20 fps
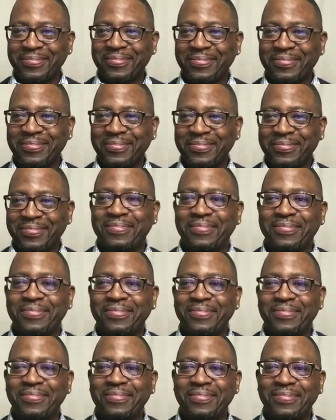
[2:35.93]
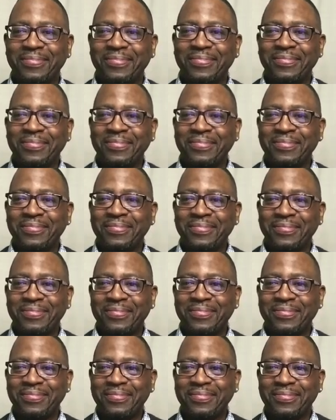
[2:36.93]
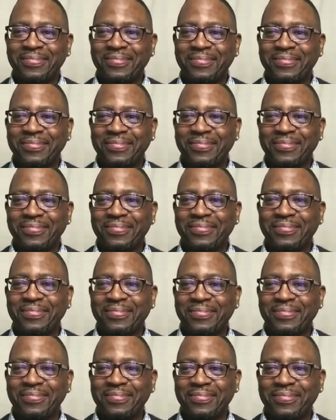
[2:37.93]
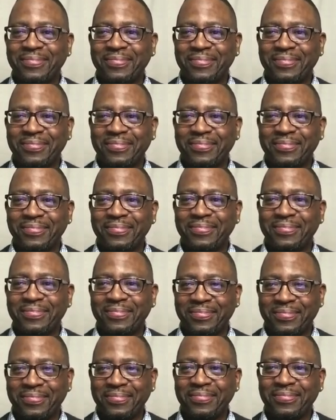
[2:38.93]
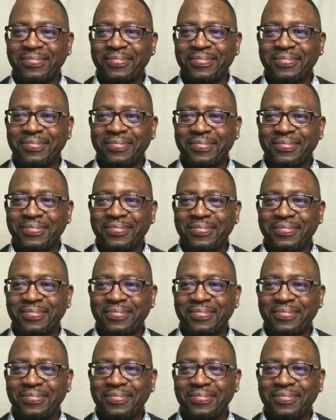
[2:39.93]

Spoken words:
This person isn't speaking.